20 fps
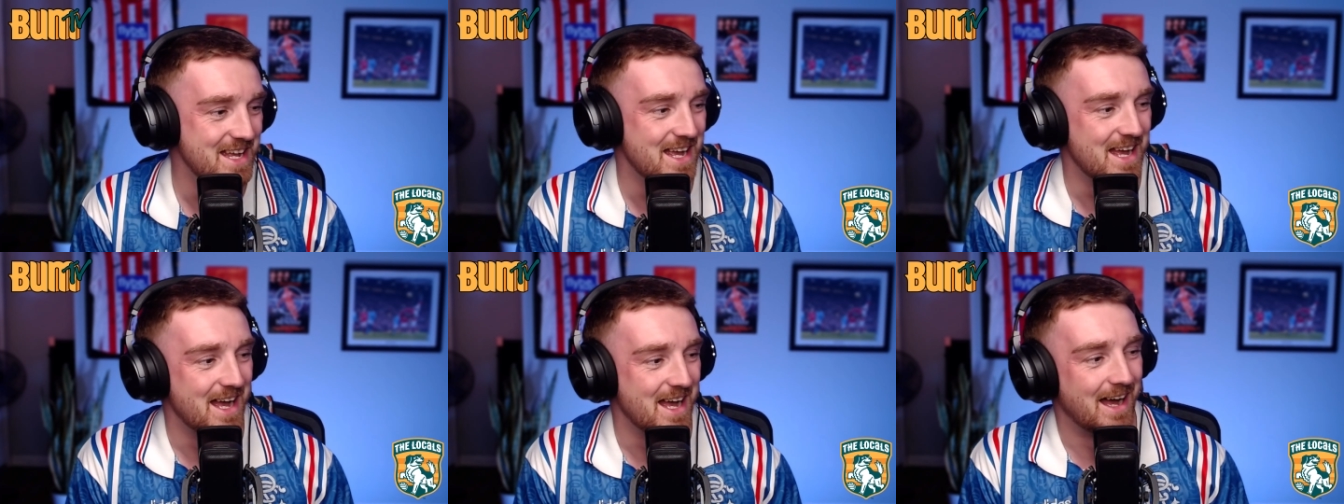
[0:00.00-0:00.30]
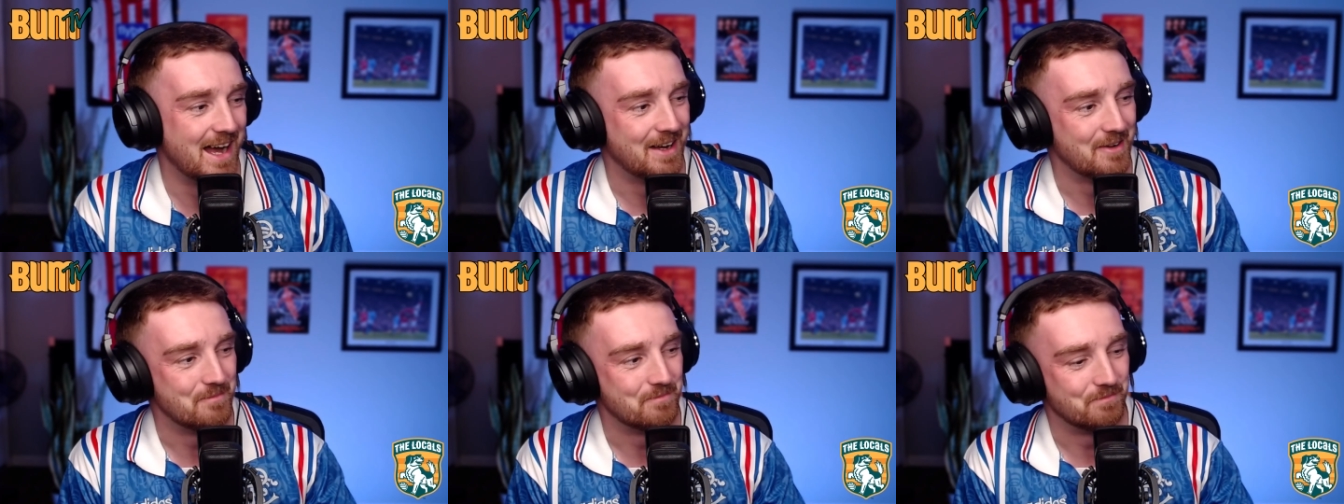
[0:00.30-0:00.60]

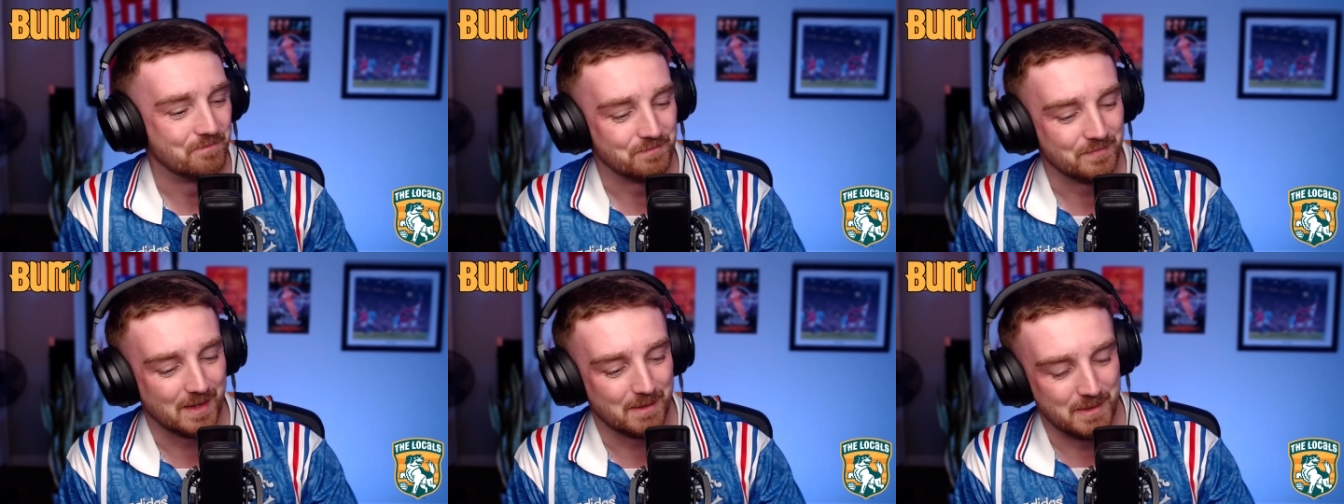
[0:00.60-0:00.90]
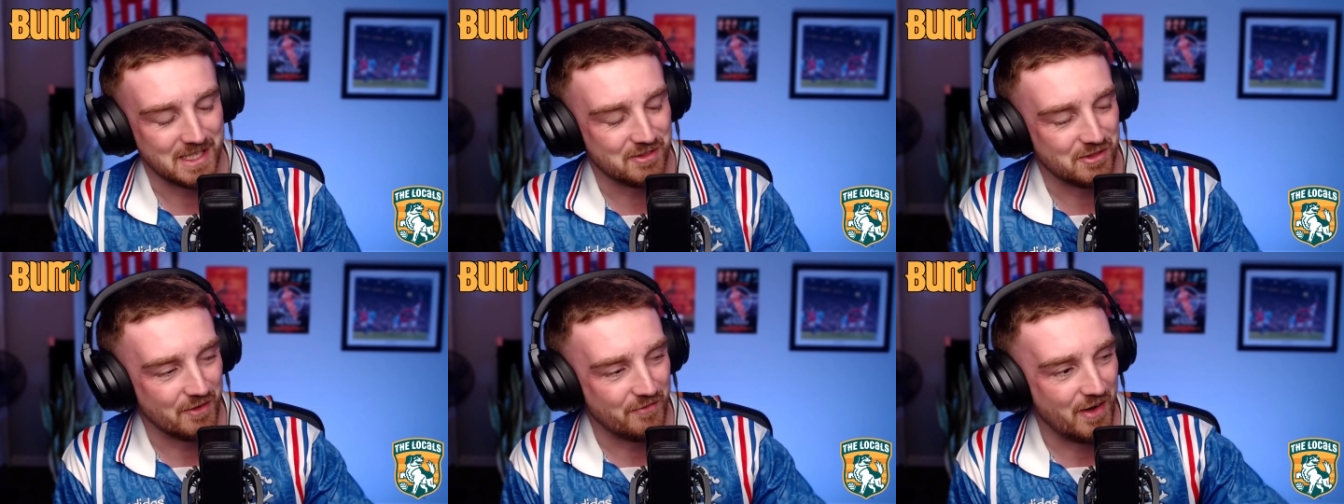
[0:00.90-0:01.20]
Um, but
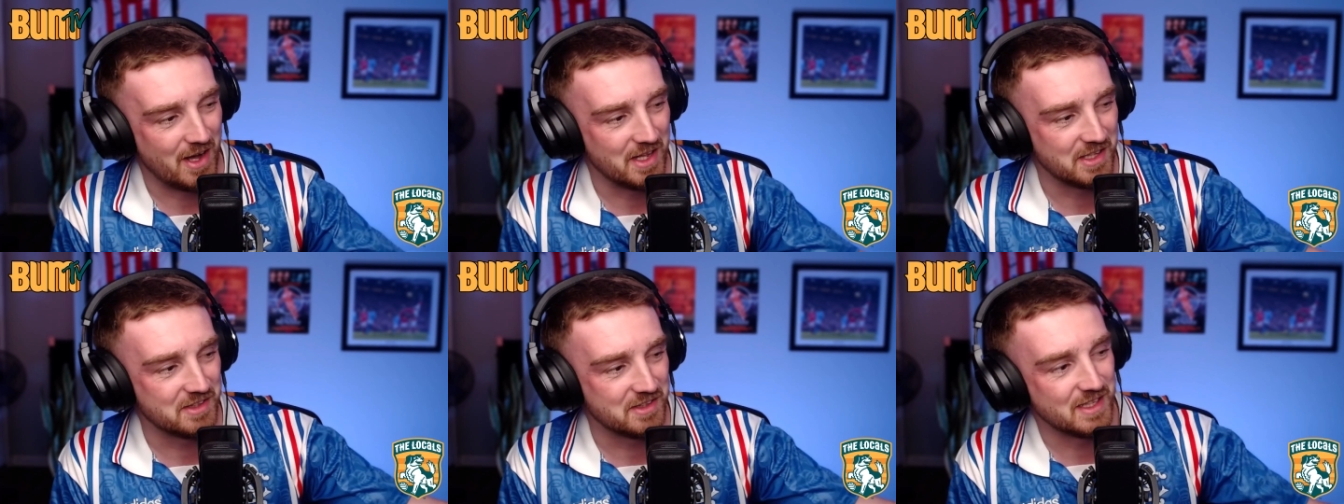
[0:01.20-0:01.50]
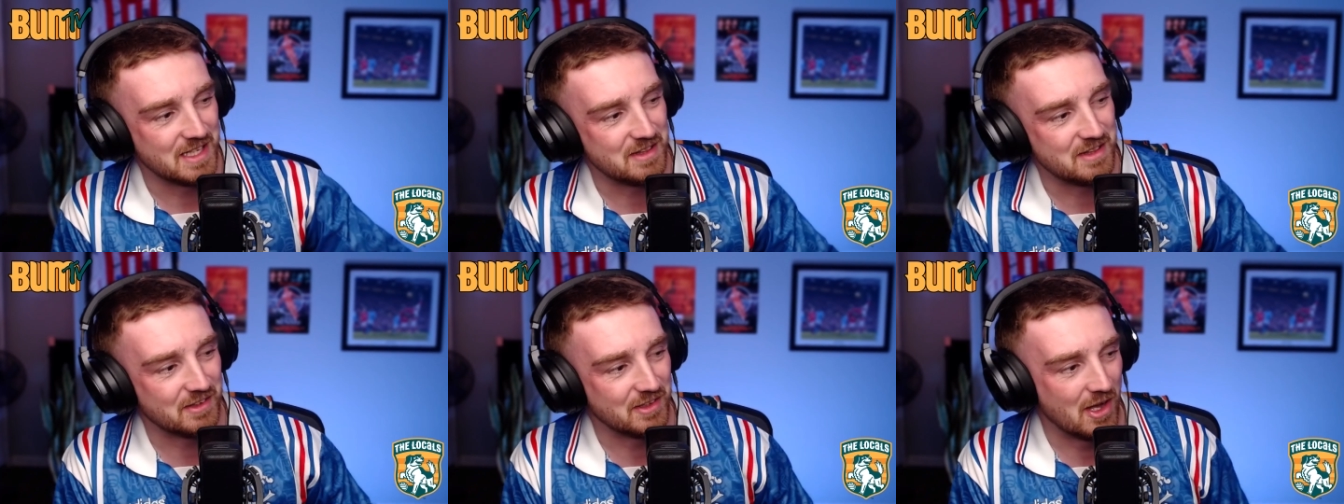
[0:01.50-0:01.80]
again, so far this
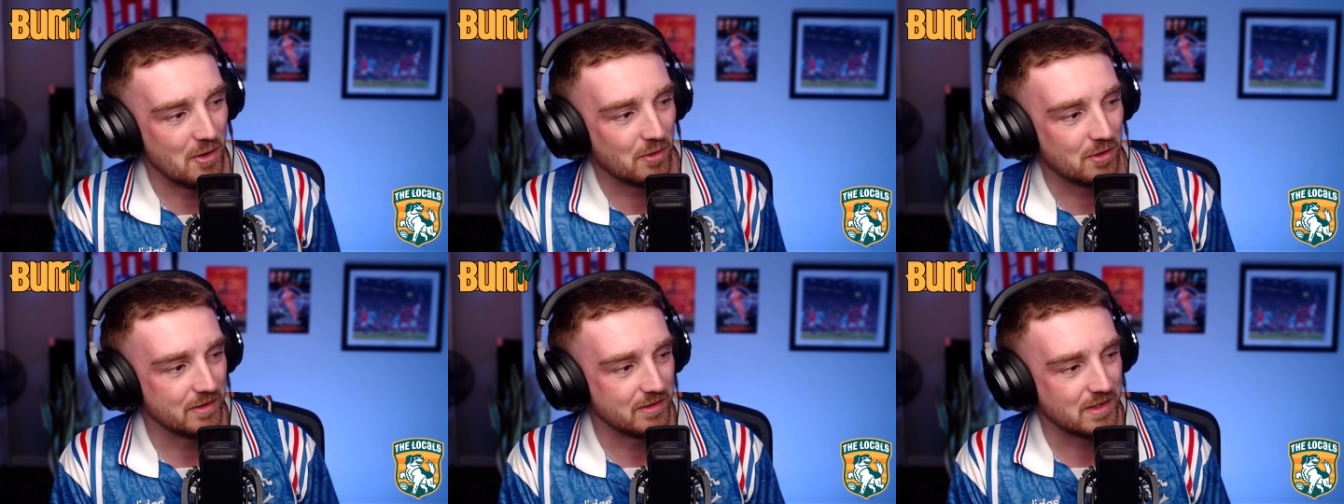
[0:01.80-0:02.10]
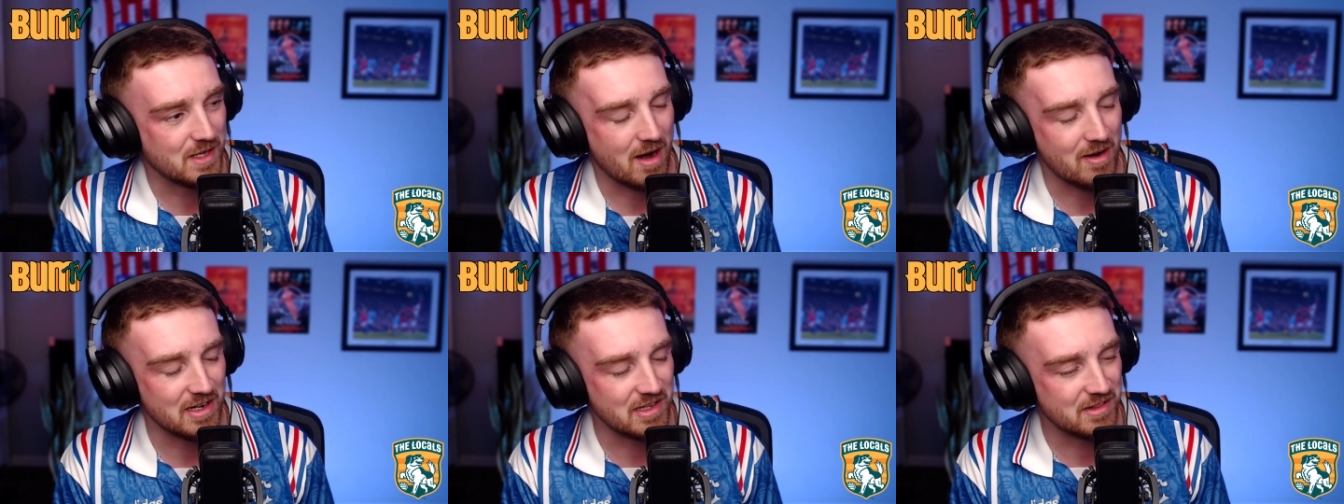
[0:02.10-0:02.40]
season, Oakland
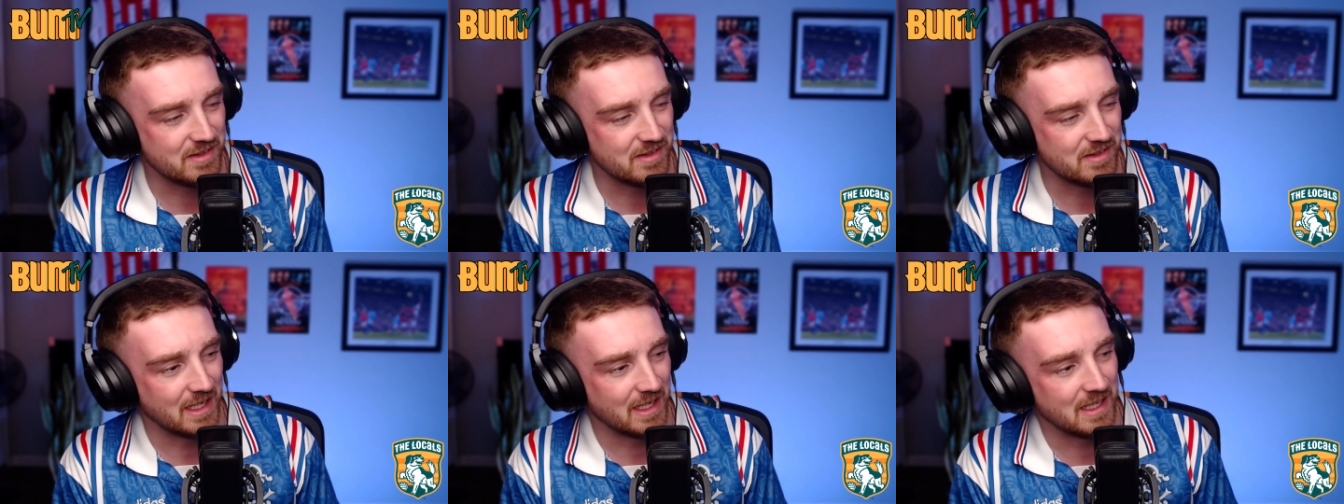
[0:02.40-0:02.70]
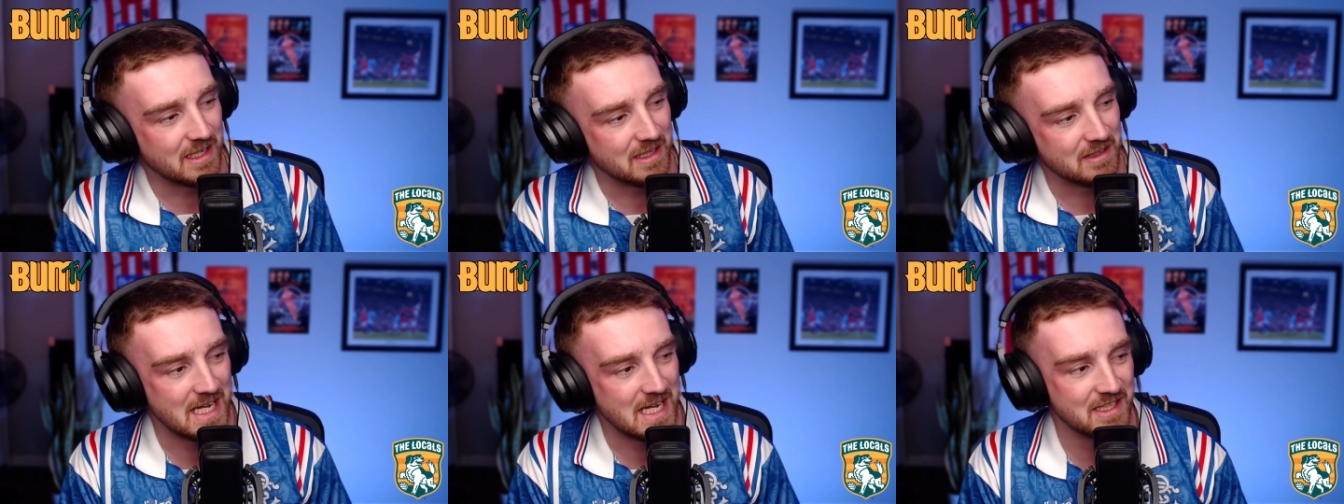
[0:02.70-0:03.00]
currently
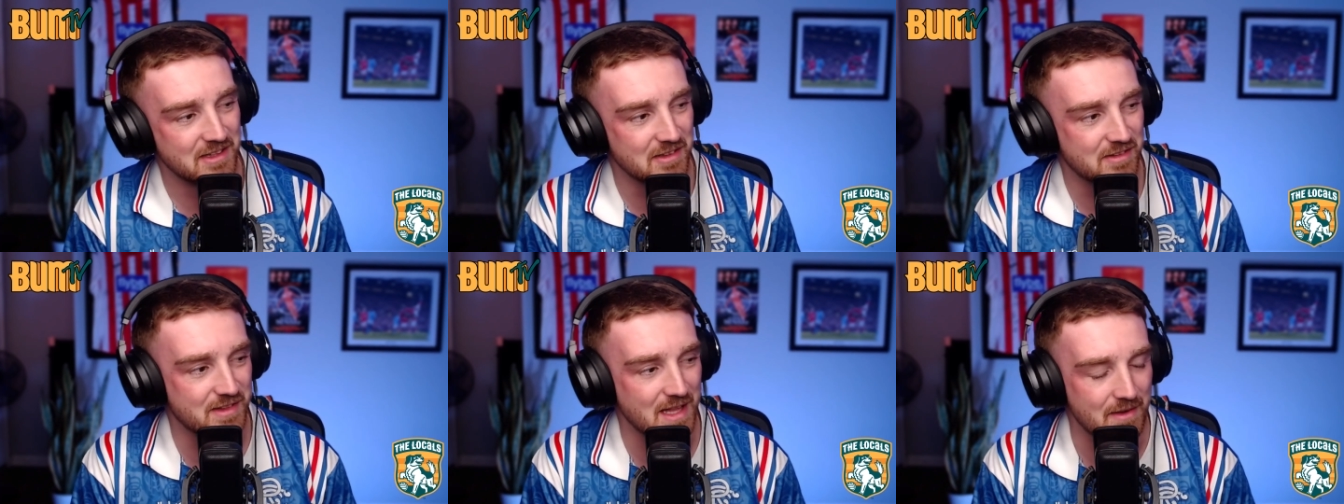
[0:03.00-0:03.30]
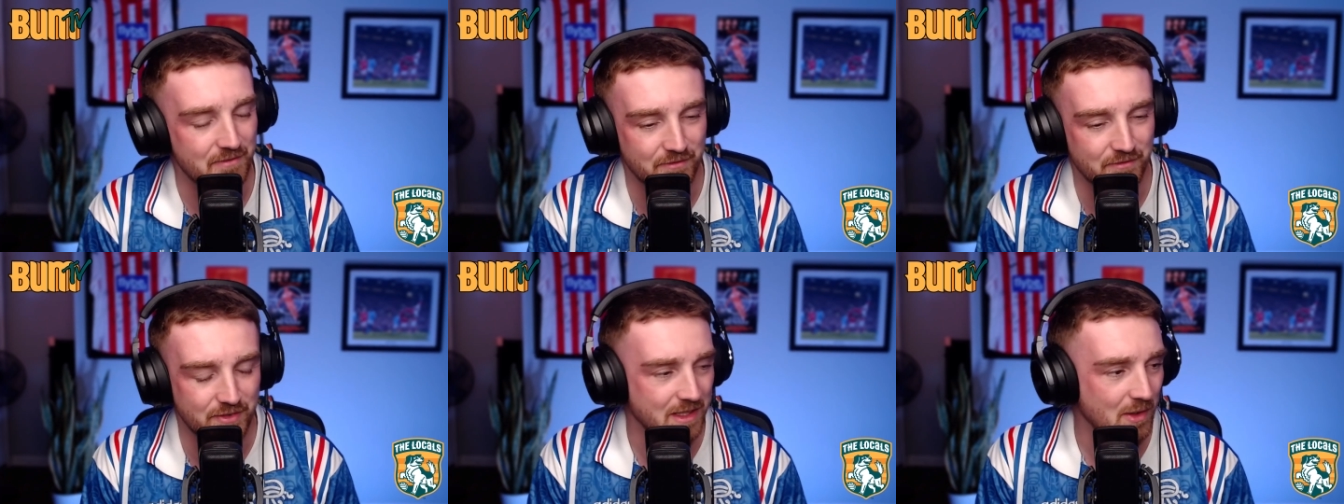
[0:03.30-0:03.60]
sitting in
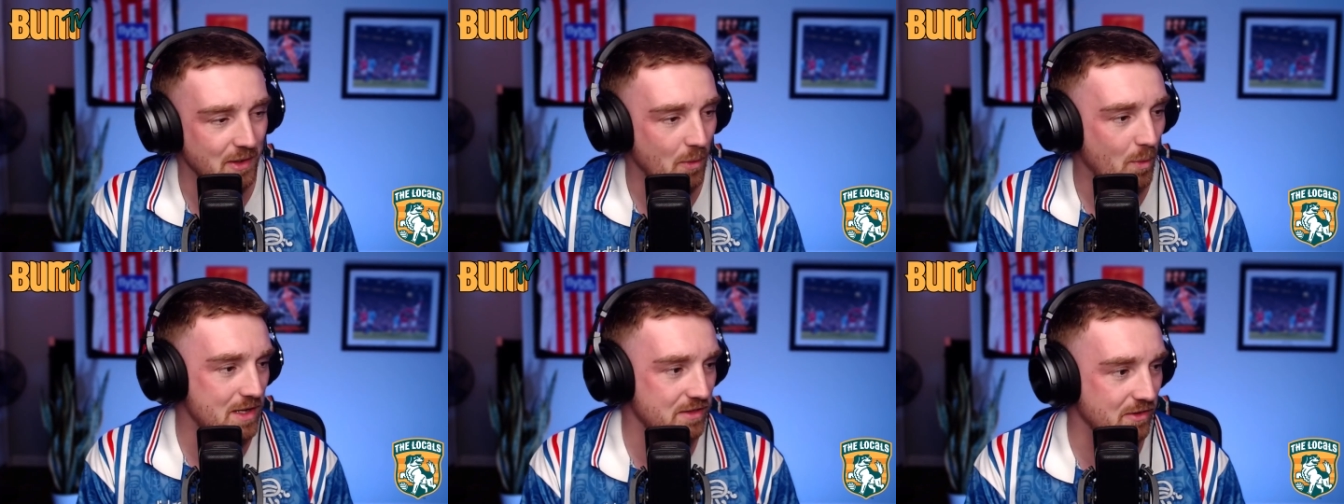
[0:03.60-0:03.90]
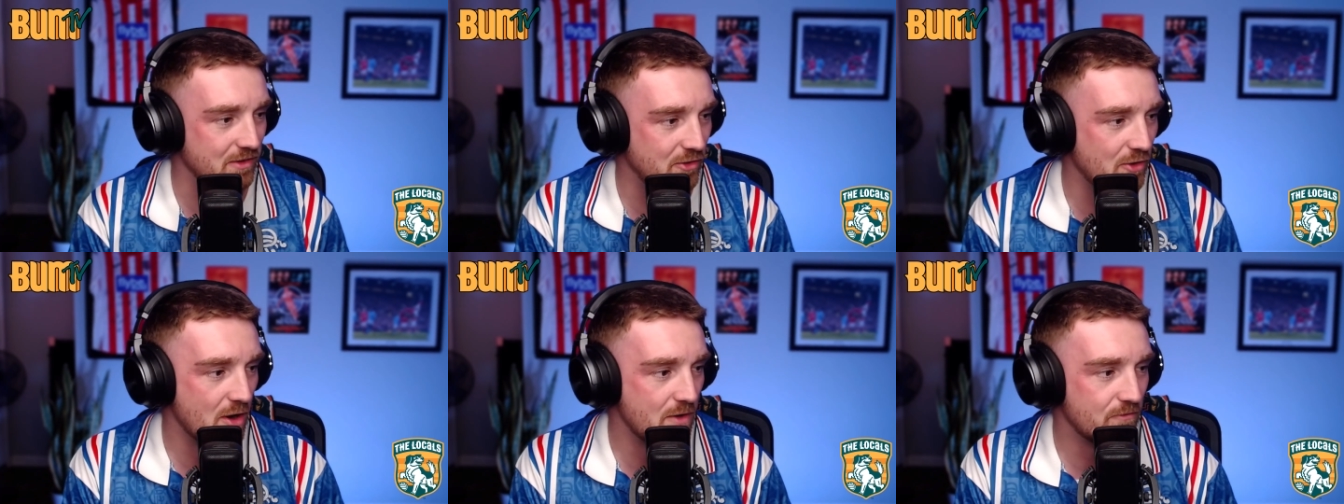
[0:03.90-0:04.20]
seventh in the Western
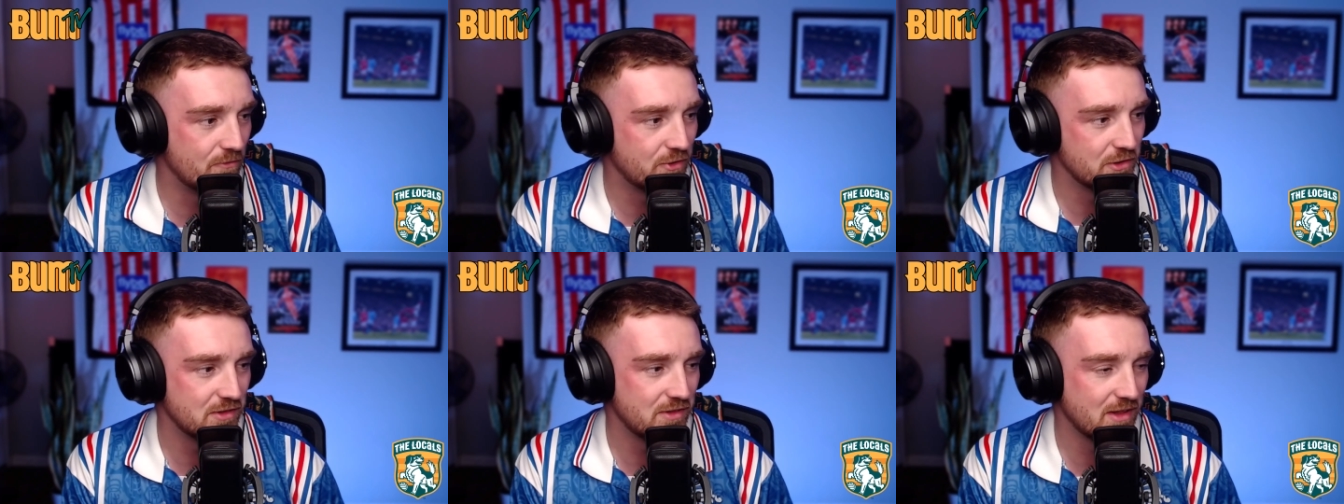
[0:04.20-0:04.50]
Conference.